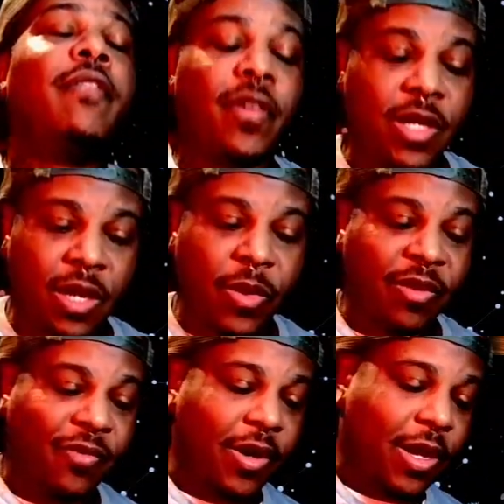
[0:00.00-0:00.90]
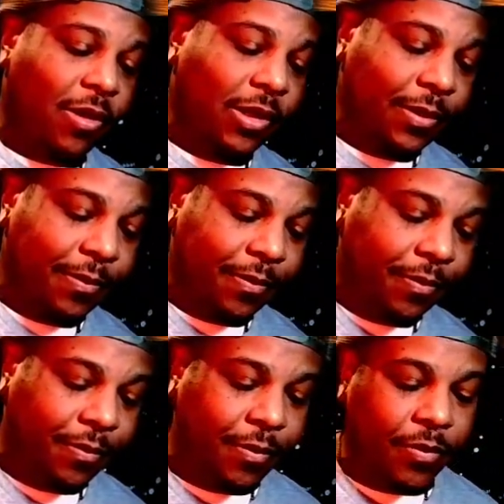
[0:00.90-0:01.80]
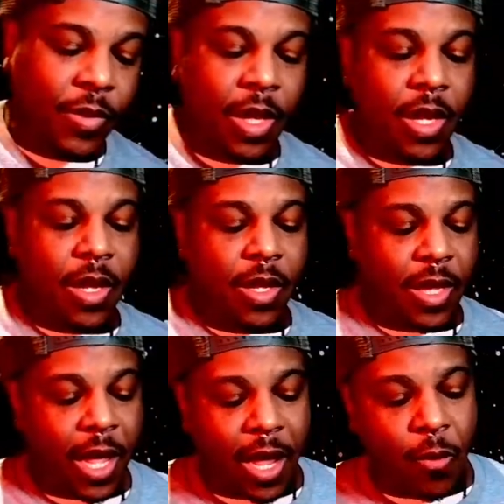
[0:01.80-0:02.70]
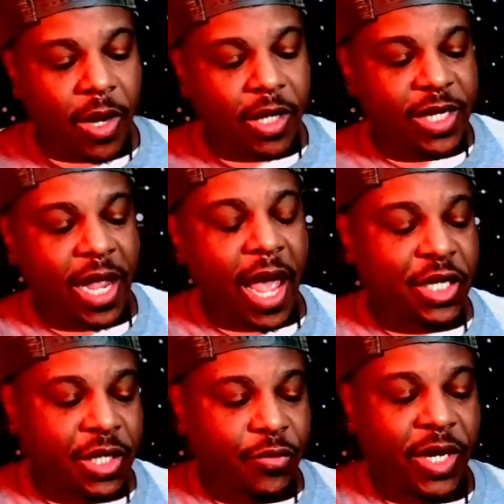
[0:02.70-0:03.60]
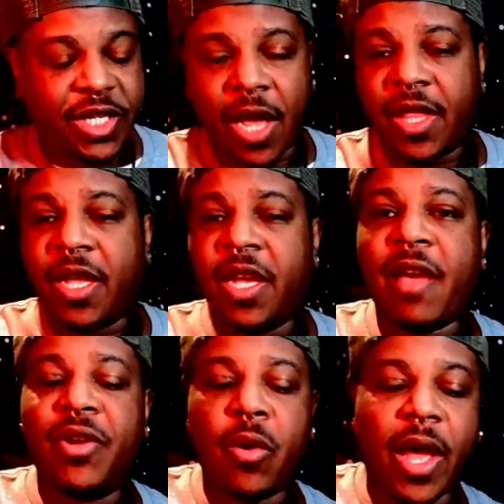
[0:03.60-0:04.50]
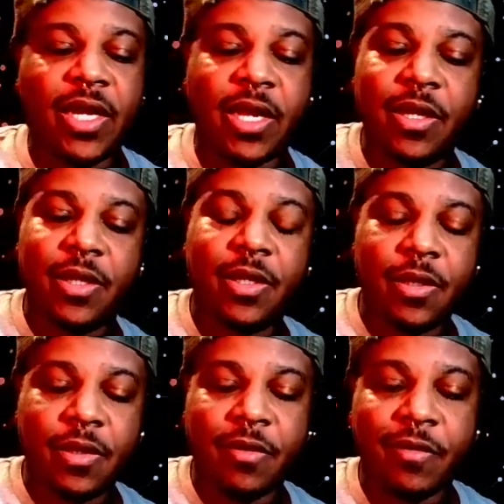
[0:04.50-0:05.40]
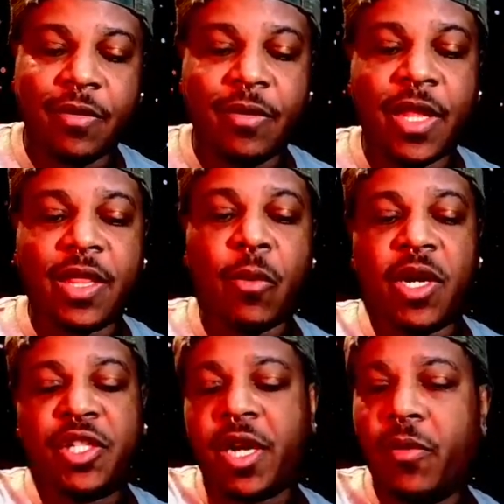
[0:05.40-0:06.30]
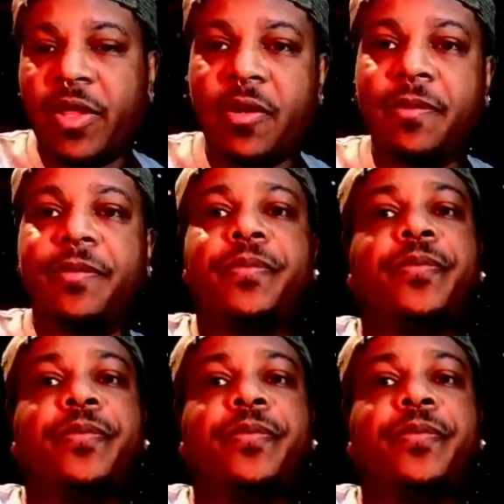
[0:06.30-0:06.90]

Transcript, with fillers: If you're dealing with a Virgo, they want to take action, reach out. They could have a new idea that they want to share with you.